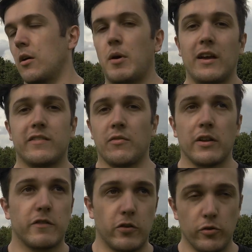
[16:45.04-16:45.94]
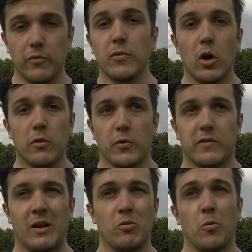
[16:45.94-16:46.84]
A7S II to vlog, for
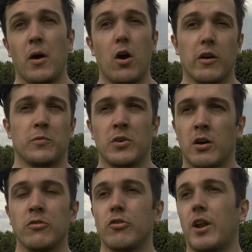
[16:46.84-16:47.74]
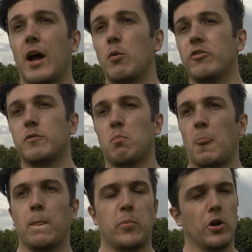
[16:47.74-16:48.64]
example, my RX100, I would just
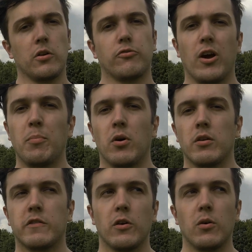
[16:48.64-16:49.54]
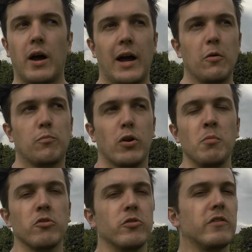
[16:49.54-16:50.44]
put it on a tripod. So I would pretty
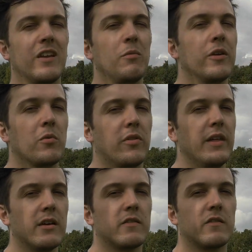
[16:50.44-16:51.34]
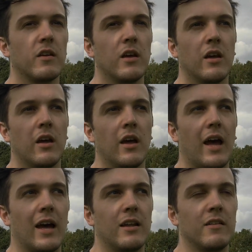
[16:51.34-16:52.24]
much do the same thing with this,
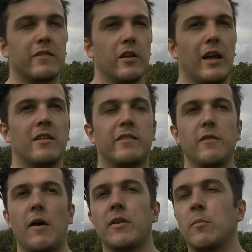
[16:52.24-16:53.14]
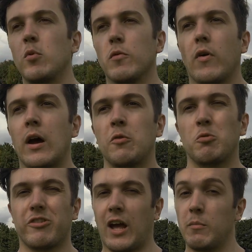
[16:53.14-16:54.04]
and instead of having it move around,
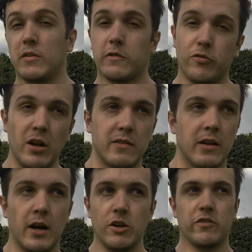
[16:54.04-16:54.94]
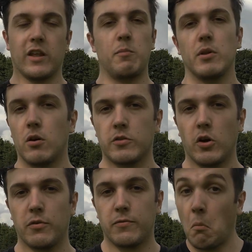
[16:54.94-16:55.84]
which can be distracting, I just keep it locked off.